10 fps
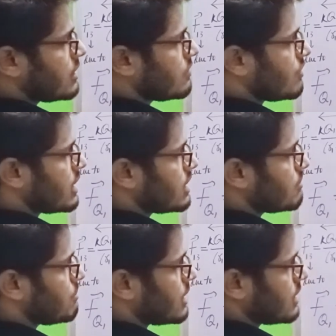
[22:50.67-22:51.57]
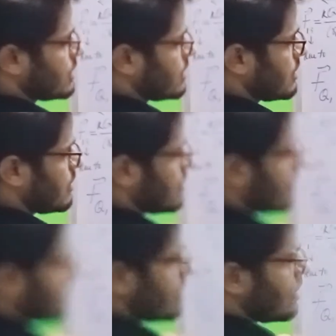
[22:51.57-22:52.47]
divided by
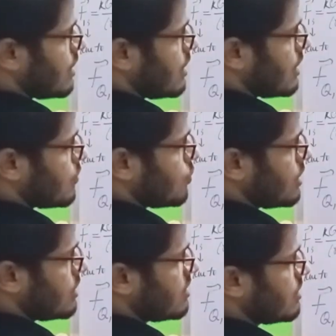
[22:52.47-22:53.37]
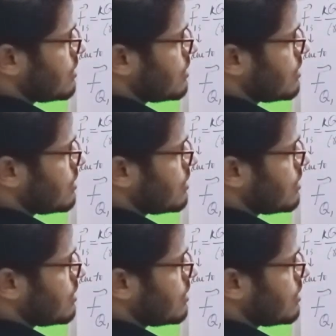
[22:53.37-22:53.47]
R1